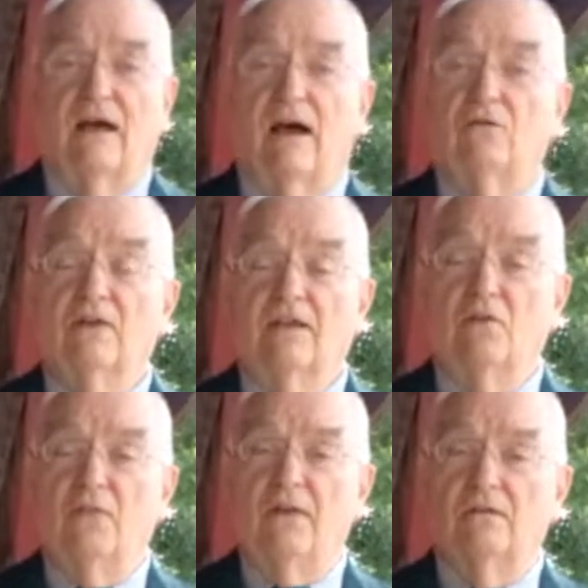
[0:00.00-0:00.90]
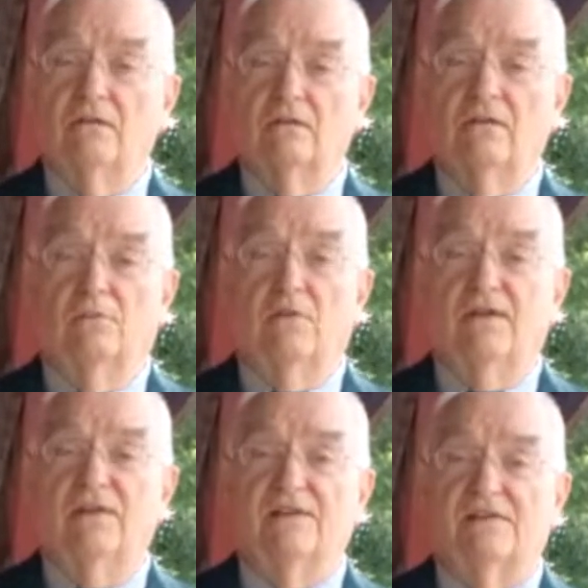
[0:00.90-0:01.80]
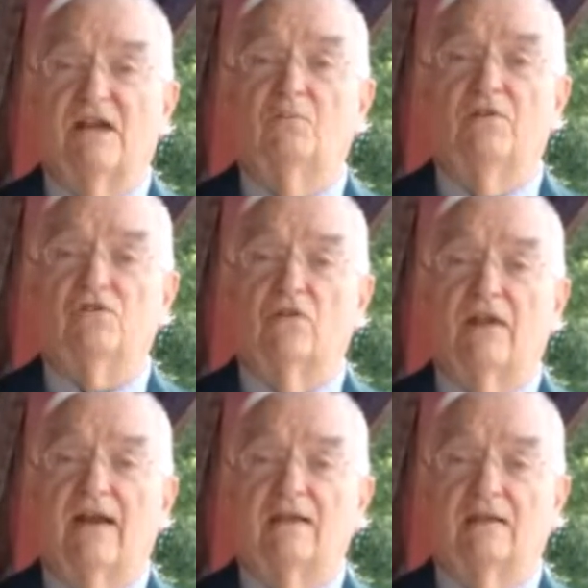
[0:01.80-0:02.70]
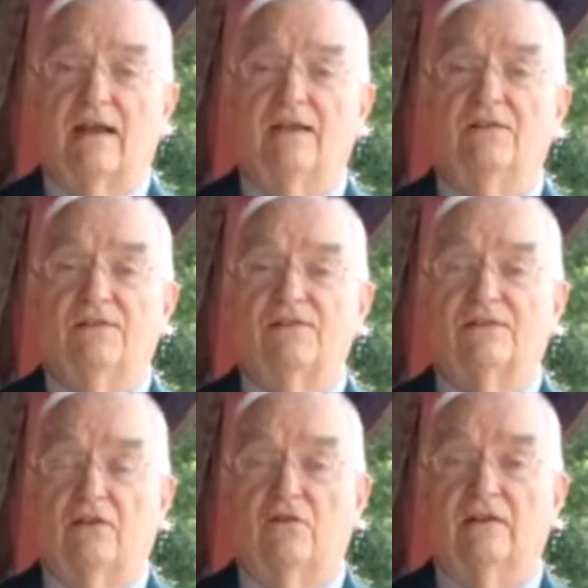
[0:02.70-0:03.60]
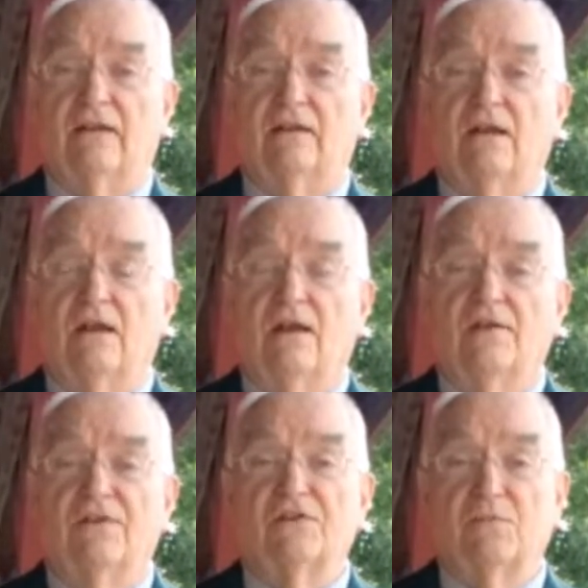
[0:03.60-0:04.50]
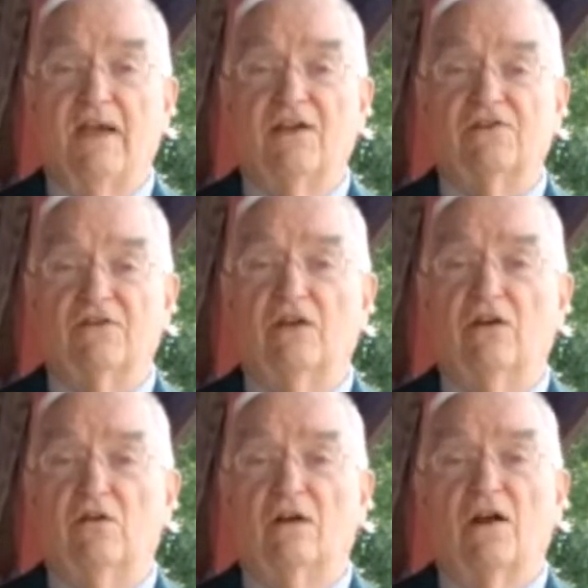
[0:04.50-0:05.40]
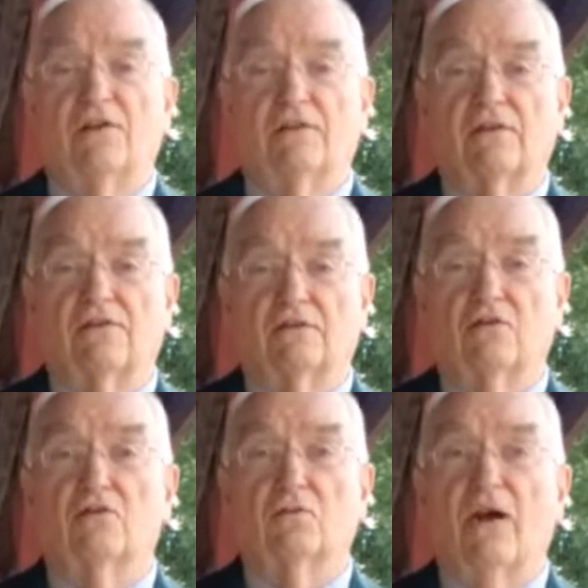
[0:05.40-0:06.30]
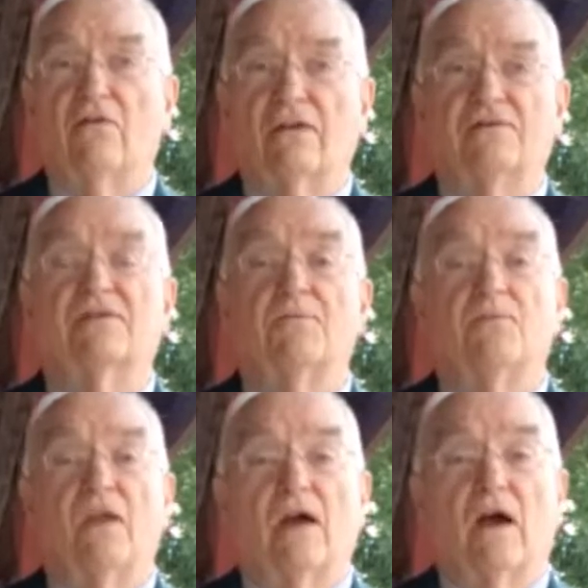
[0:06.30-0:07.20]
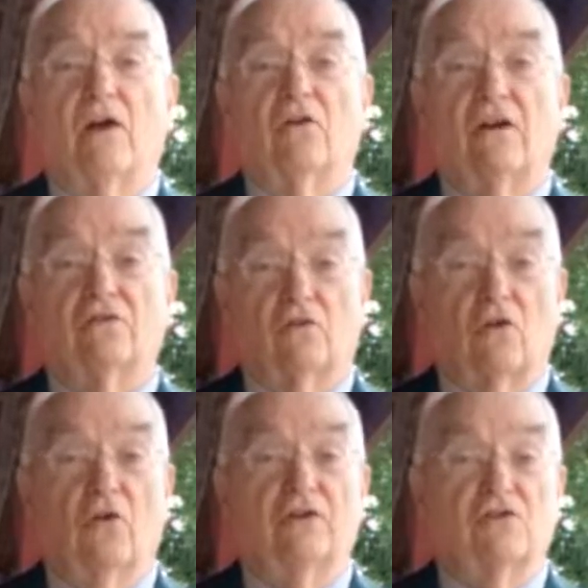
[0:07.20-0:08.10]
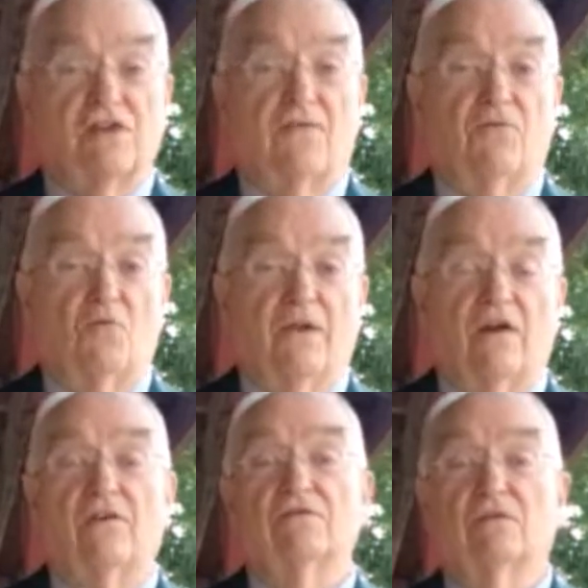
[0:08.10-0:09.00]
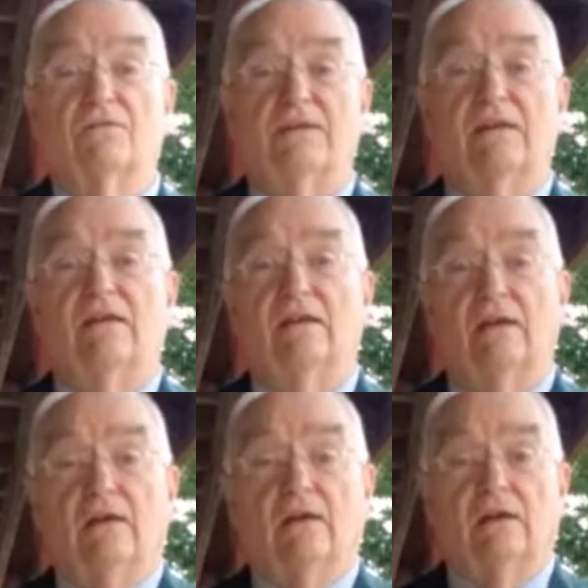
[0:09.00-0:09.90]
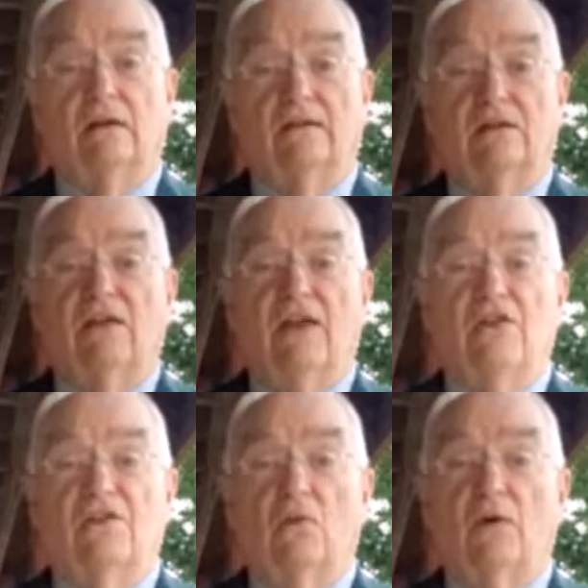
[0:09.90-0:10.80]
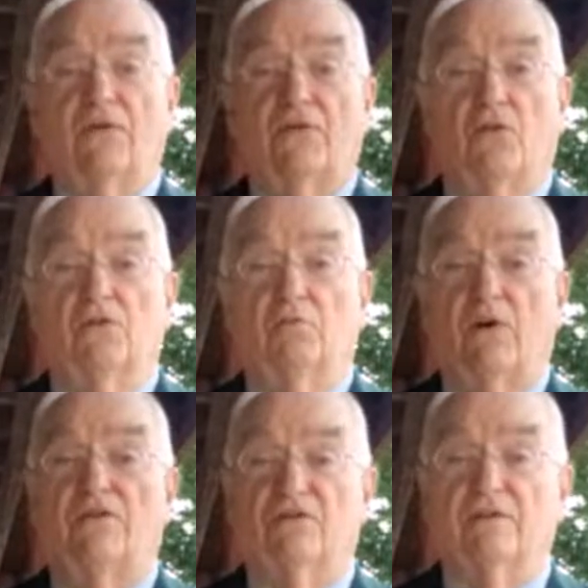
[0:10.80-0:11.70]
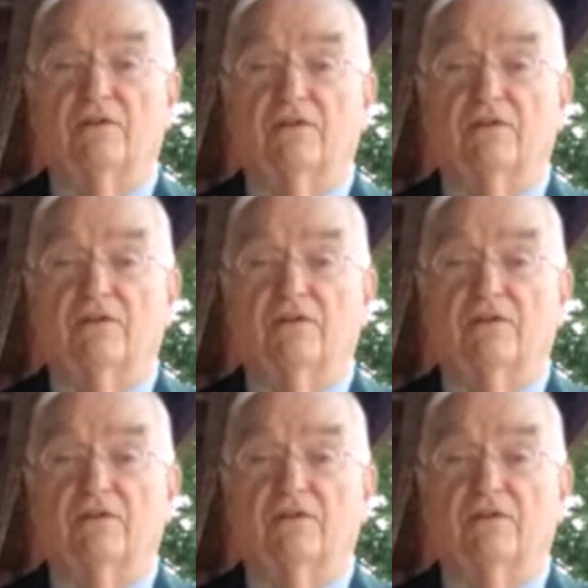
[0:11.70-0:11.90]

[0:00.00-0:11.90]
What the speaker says: I would like to be in the assembly so that I can end this tyranny. This past year, the third parties are going to suffer because of the litigation that went through in the budget.